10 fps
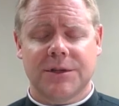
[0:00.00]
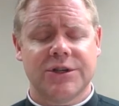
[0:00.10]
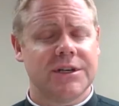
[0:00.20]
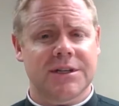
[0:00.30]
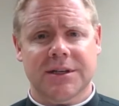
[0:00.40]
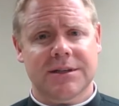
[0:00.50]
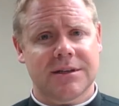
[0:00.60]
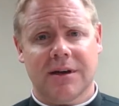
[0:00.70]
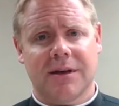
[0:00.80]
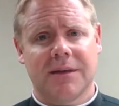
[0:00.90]

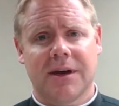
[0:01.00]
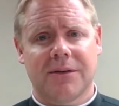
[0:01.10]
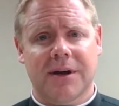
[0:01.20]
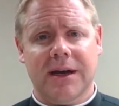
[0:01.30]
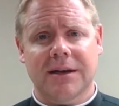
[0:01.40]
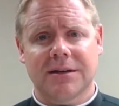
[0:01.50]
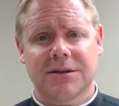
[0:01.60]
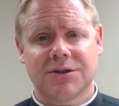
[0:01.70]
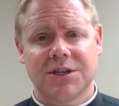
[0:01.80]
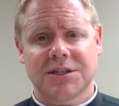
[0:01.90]
Jesus, on the other hand,
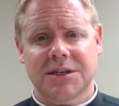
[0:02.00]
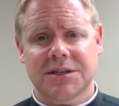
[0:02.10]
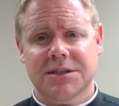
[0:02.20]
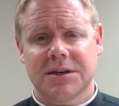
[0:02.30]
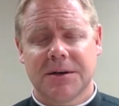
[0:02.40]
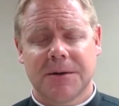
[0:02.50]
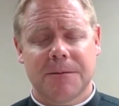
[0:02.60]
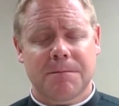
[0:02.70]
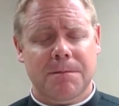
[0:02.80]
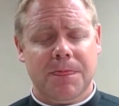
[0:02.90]
Jesus
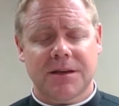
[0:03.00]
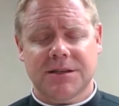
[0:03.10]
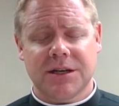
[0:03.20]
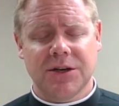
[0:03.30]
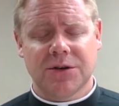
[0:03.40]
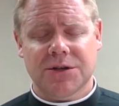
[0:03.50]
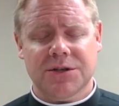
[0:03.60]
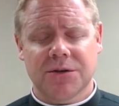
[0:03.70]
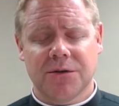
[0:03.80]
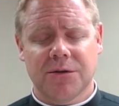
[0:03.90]
continues
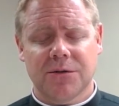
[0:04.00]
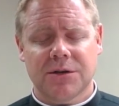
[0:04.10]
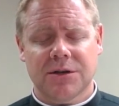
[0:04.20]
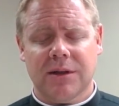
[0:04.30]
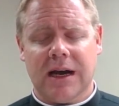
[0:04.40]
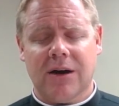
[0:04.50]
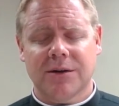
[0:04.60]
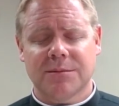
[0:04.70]
to allow